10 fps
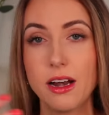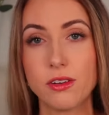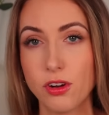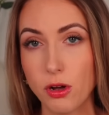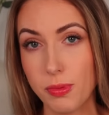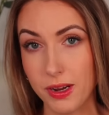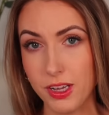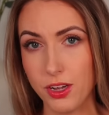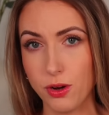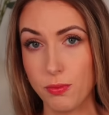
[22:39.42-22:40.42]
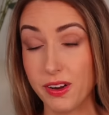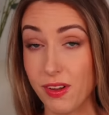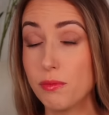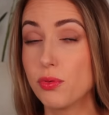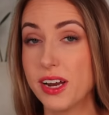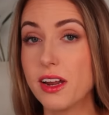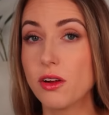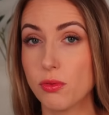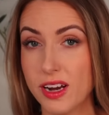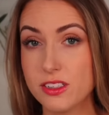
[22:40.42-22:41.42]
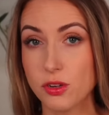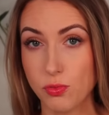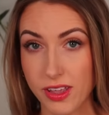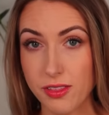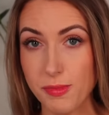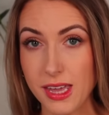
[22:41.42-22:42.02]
I don't know about you, but if I'm bringing a razor with